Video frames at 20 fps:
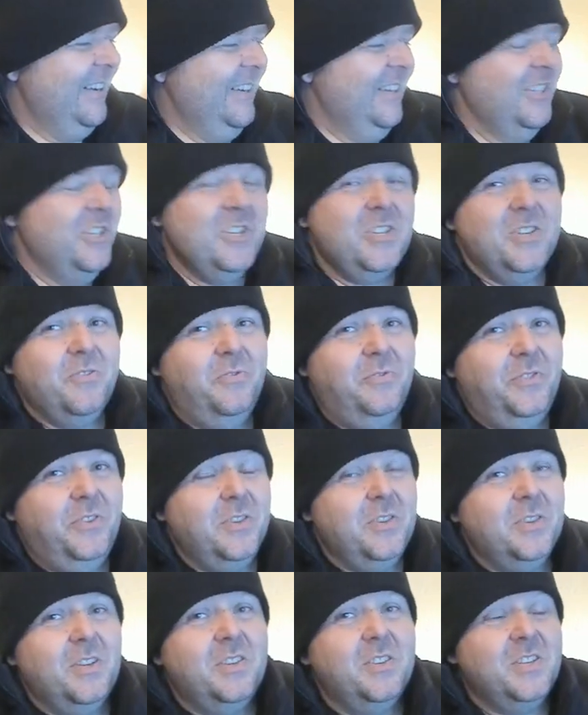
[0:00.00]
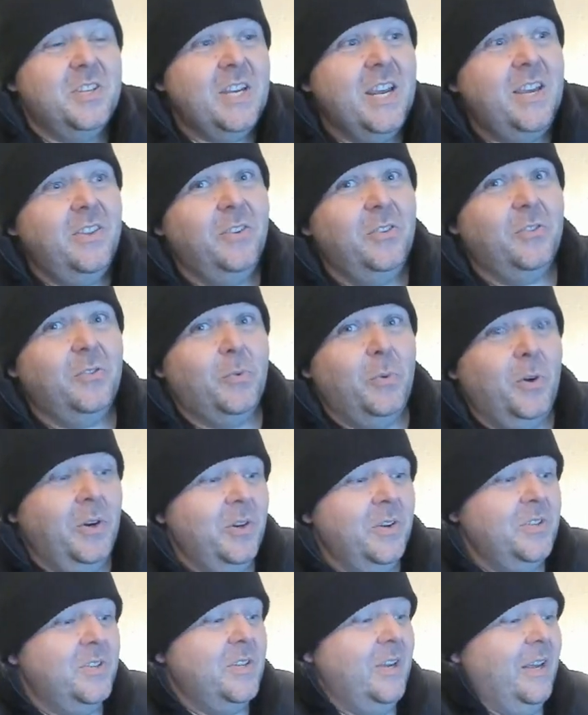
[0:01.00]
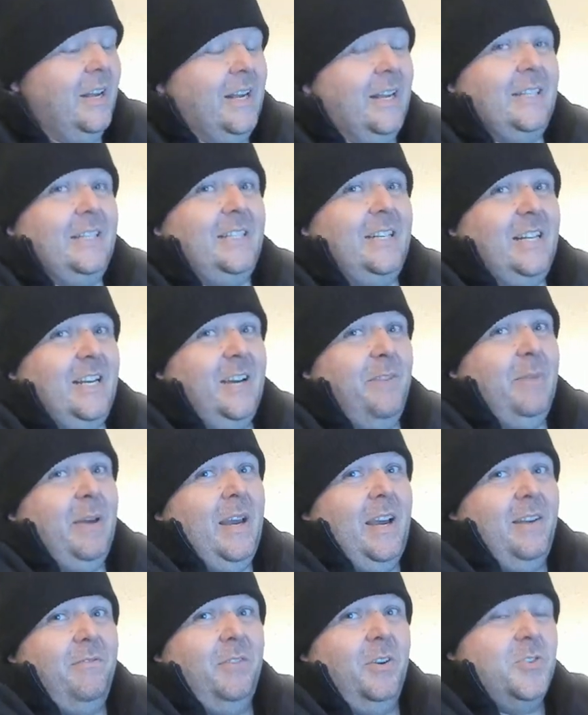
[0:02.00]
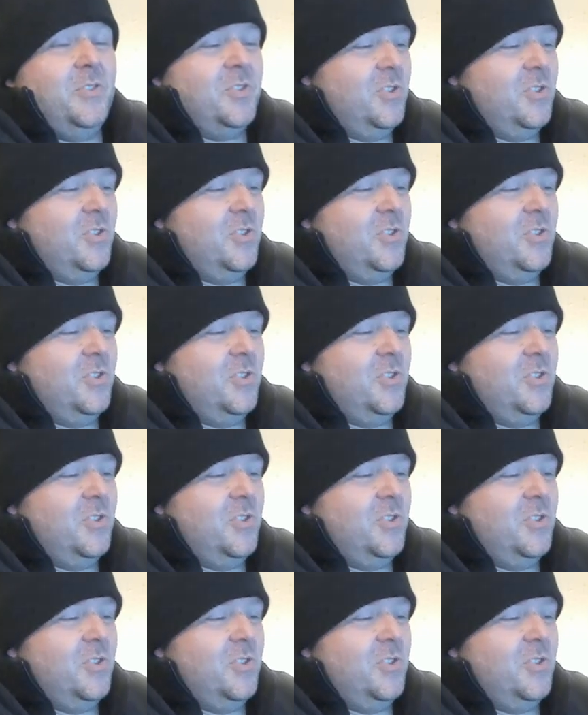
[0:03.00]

just to just to say those words, Tiamat versus